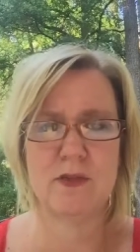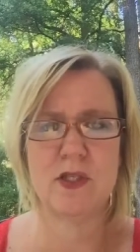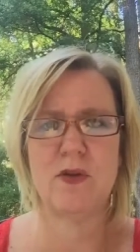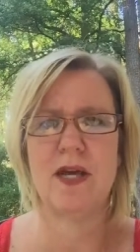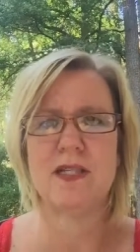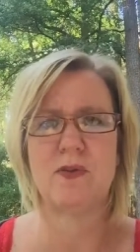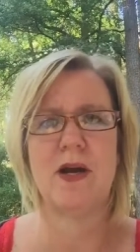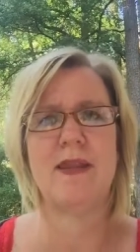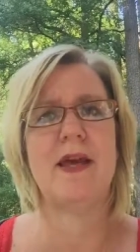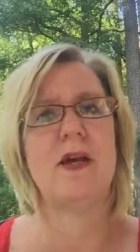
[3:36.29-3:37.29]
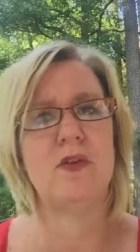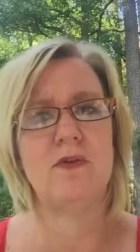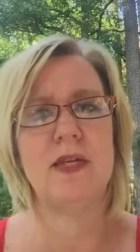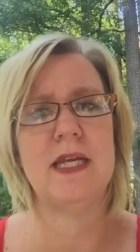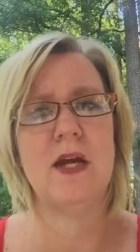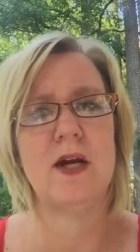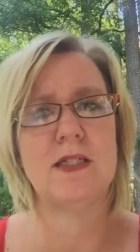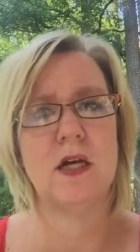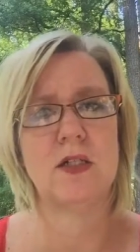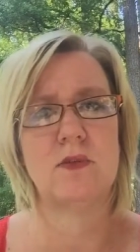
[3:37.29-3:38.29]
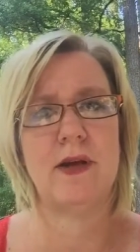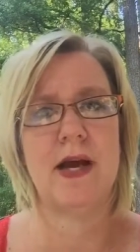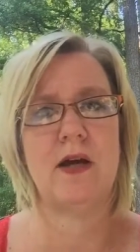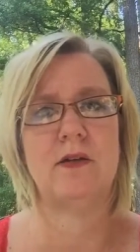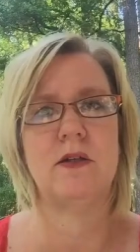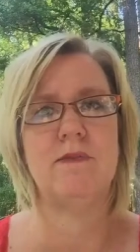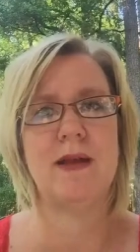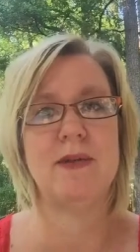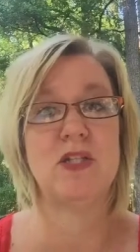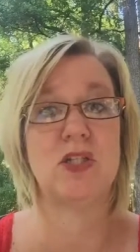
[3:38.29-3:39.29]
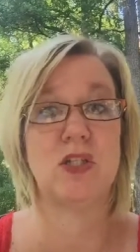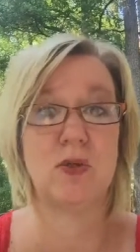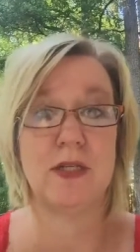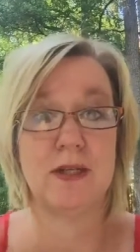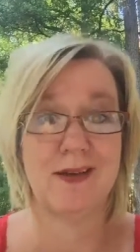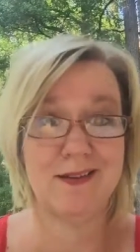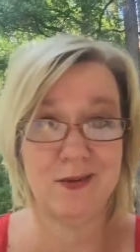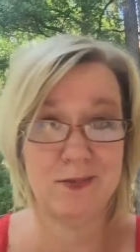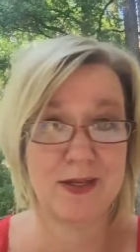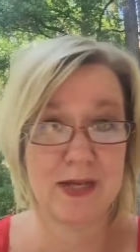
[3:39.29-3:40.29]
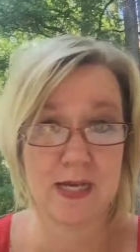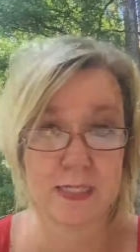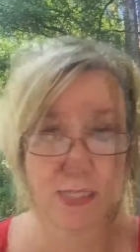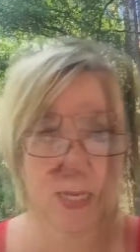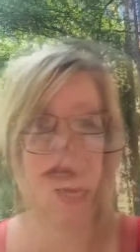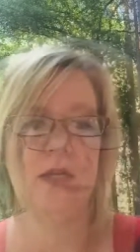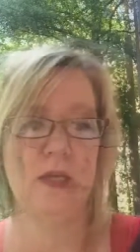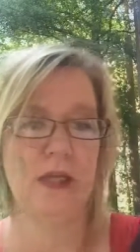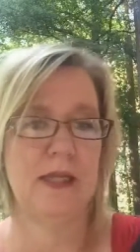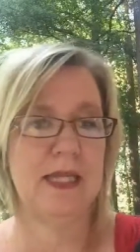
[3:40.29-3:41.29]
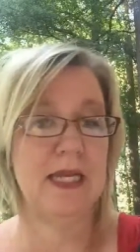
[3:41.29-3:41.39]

So that's why in that other video I talked about maybe just doing it a little bit at a time.